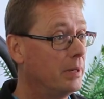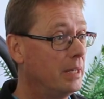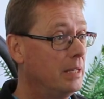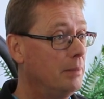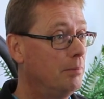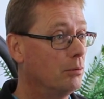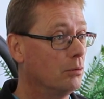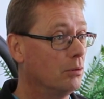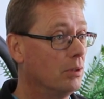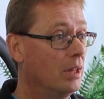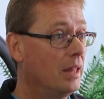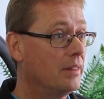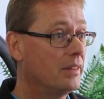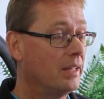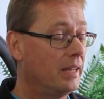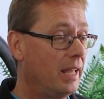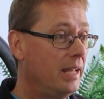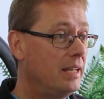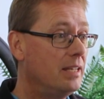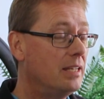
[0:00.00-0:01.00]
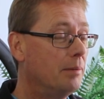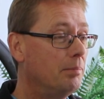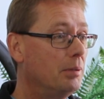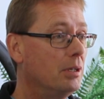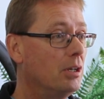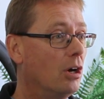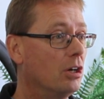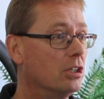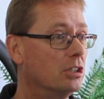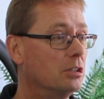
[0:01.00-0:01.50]
people that end up
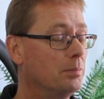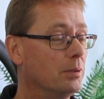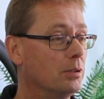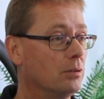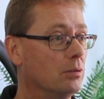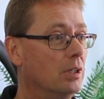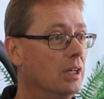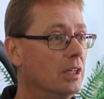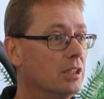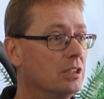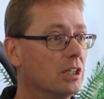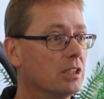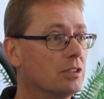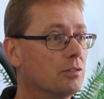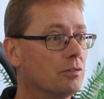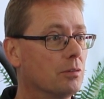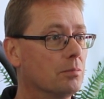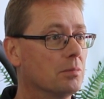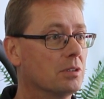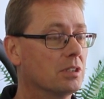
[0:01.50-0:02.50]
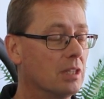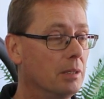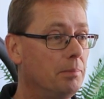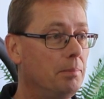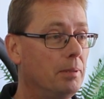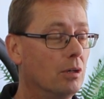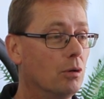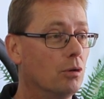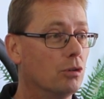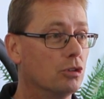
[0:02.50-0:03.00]
in hospital just from
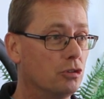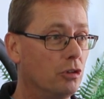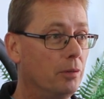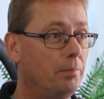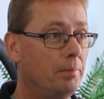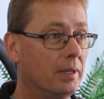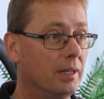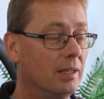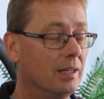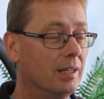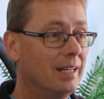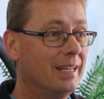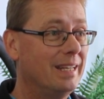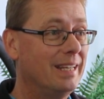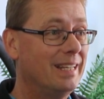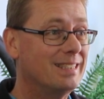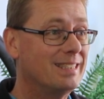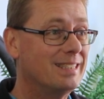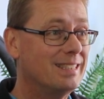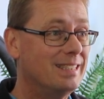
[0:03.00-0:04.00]
slipping or tripping, It's